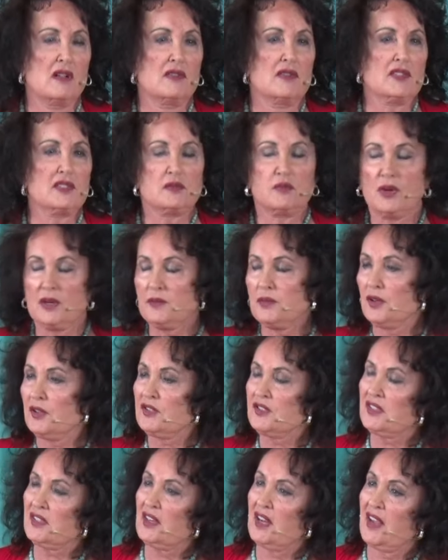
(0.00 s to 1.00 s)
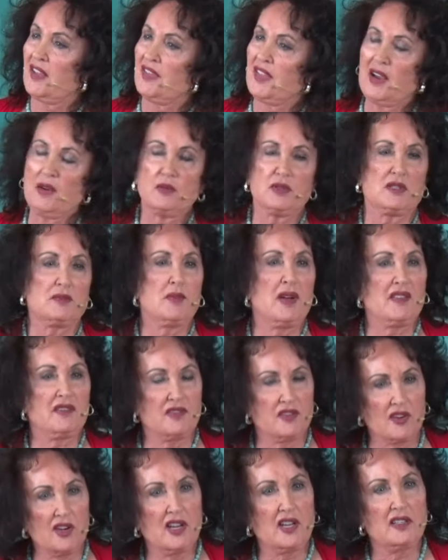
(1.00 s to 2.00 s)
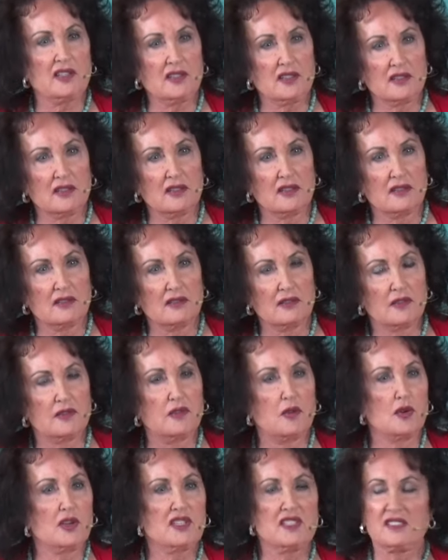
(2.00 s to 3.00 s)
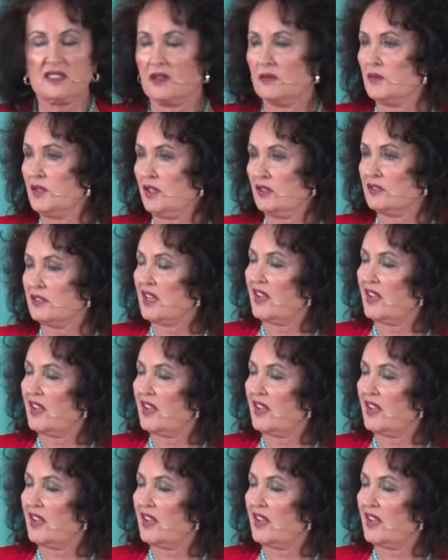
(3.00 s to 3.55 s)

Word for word: This one person I thought was my friend for 40 some years.